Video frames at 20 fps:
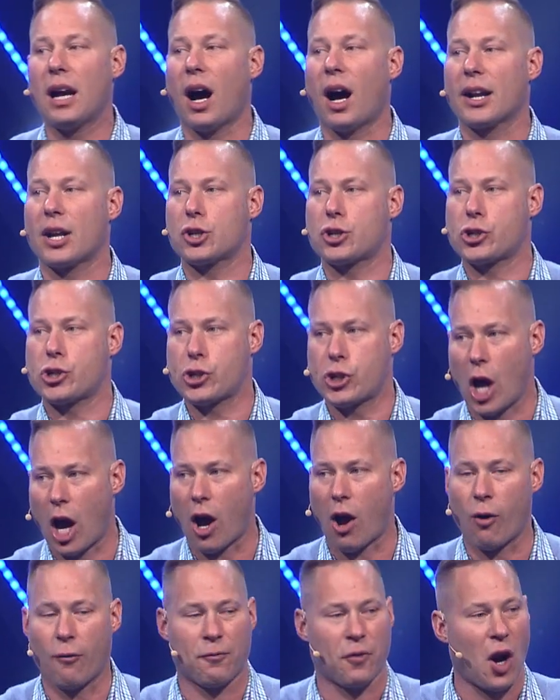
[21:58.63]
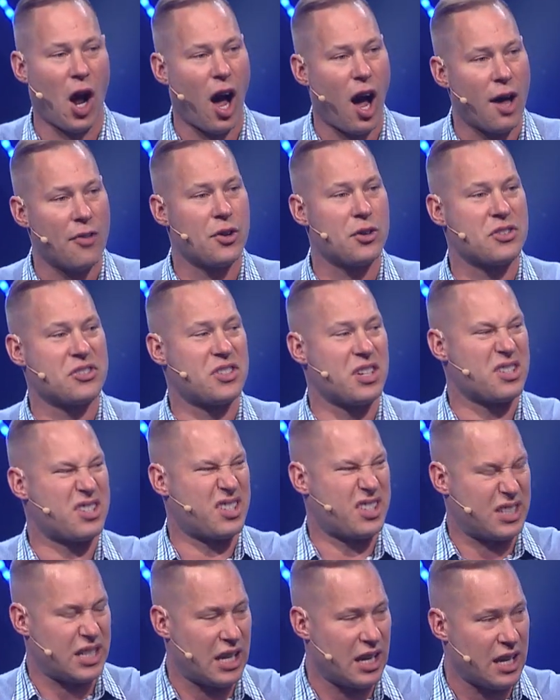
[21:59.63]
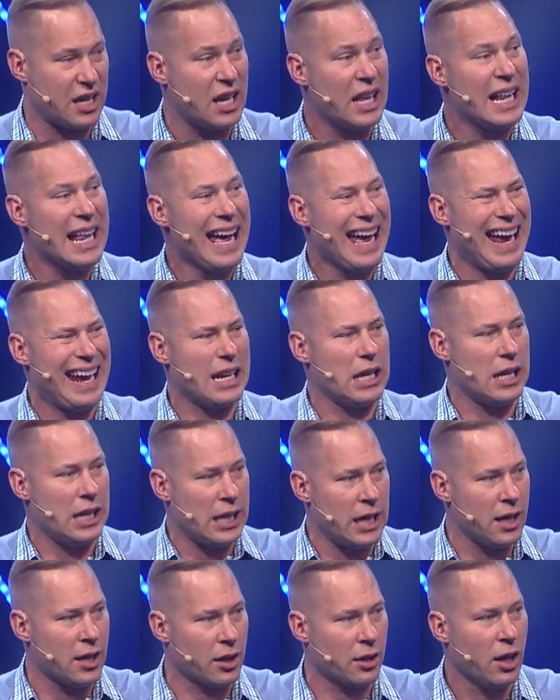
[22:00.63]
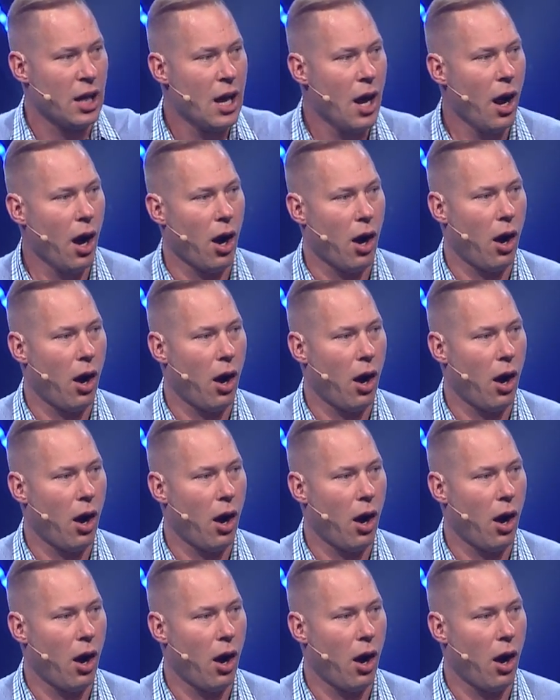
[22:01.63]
on a show for others to see and hear, a